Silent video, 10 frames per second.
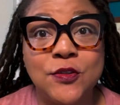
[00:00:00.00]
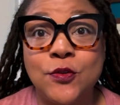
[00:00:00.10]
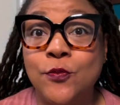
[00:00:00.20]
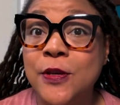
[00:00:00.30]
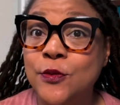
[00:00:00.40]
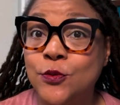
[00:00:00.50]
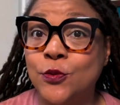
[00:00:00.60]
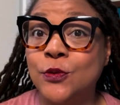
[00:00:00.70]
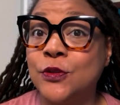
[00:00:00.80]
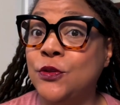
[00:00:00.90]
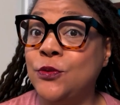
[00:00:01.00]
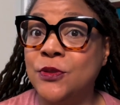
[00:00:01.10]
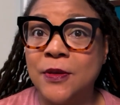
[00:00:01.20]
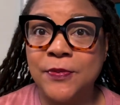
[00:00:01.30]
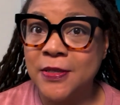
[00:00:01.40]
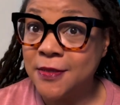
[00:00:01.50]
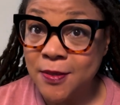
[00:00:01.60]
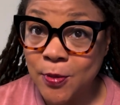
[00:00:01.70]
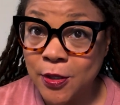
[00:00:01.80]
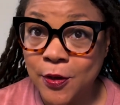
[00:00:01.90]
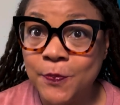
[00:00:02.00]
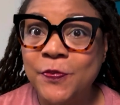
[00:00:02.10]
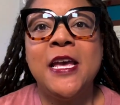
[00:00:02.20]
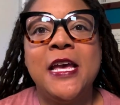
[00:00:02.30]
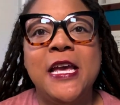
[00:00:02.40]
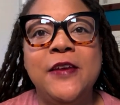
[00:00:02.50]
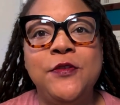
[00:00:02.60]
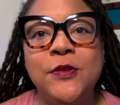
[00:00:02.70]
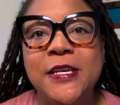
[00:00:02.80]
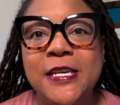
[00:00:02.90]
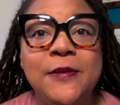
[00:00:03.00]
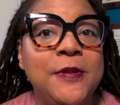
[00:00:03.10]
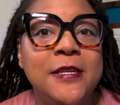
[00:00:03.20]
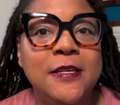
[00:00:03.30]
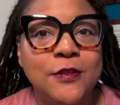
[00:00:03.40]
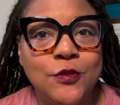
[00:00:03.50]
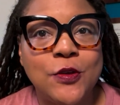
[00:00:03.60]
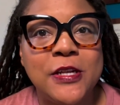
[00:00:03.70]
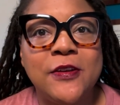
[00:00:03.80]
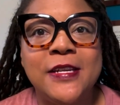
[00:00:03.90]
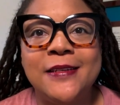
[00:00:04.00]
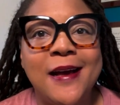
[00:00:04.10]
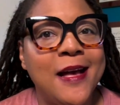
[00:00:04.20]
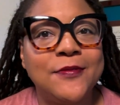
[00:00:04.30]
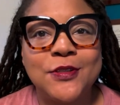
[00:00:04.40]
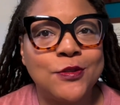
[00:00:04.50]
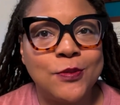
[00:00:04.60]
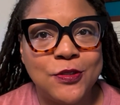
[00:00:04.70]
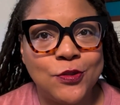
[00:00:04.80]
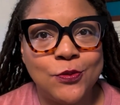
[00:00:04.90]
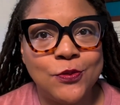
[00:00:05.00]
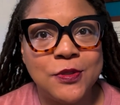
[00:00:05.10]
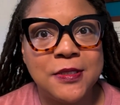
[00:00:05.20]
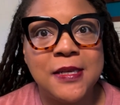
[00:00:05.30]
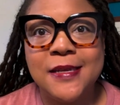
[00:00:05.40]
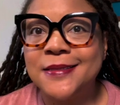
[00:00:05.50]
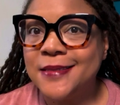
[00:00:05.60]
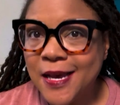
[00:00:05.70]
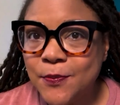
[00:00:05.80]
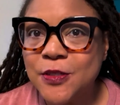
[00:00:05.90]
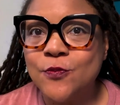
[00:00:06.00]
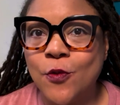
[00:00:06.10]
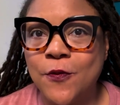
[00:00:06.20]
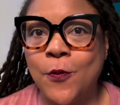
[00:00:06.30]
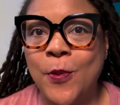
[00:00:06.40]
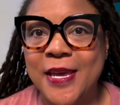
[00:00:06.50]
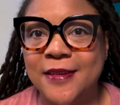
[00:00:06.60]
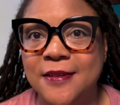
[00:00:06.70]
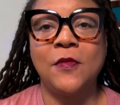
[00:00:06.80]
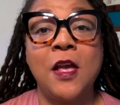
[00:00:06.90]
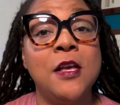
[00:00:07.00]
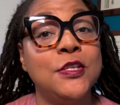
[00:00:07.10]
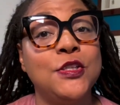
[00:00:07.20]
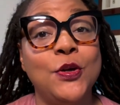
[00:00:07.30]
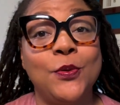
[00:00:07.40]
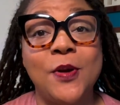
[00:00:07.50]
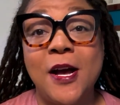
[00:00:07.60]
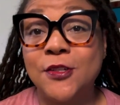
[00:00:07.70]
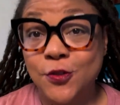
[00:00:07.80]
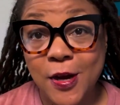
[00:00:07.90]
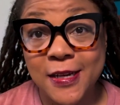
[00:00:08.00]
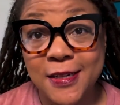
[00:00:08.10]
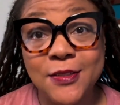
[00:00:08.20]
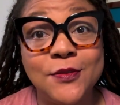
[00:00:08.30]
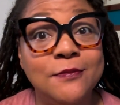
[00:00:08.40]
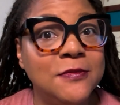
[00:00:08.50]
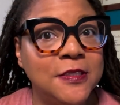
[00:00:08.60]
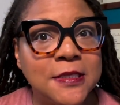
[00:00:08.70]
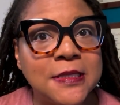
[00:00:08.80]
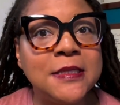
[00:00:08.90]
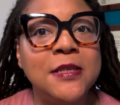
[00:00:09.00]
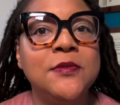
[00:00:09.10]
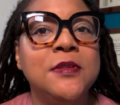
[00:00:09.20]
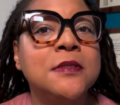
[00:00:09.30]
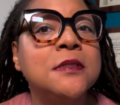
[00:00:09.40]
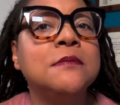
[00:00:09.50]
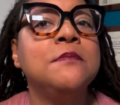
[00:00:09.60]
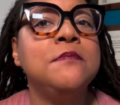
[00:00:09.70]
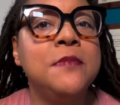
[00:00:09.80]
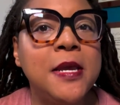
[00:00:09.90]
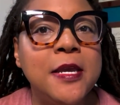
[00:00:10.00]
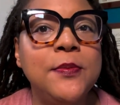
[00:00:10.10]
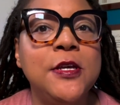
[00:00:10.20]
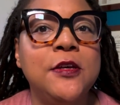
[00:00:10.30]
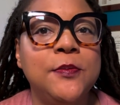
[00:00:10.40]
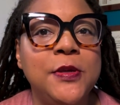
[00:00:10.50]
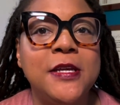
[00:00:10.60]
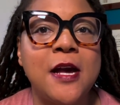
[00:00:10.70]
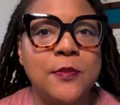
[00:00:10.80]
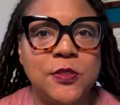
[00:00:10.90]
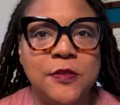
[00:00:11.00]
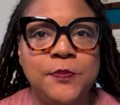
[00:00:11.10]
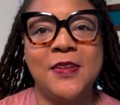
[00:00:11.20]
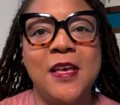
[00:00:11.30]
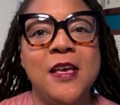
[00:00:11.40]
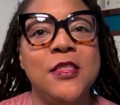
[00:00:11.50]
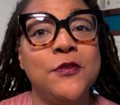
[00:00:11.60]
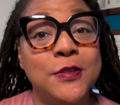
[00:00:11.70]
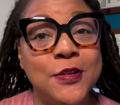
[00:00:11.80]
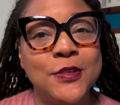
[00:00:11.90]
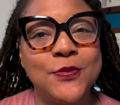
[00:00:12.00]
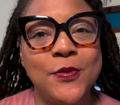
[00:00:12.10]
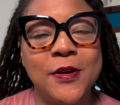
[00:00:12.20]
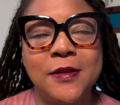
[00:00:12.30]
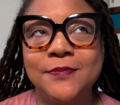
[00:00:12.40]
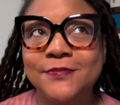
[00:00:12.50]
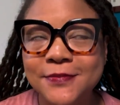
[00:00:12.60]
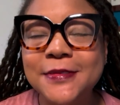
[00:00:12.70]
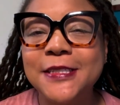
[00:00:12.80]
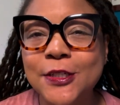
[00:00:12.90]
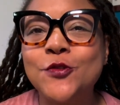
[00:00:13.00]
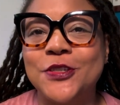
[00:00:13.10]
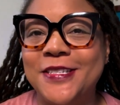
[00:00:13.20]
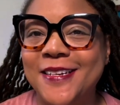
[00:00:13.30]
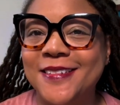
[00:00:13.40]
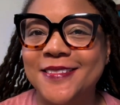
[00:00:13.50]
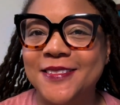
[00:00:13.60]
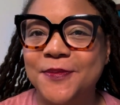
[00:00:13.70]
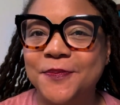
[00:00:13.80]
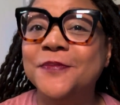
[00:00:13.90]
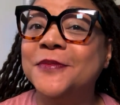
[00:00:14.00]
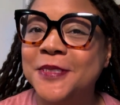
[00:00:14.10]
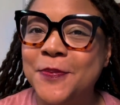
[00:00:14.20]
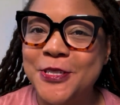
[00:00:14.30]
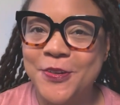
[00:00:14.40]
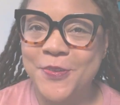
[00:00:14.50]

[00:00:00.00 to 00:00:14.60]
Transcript: to render tool to do something similar, if you can keep it in Illustrator and not have to switch tools, it's that much more of a win. So I tried it just to see if this maybe could be an option. The results were interesting. Let me show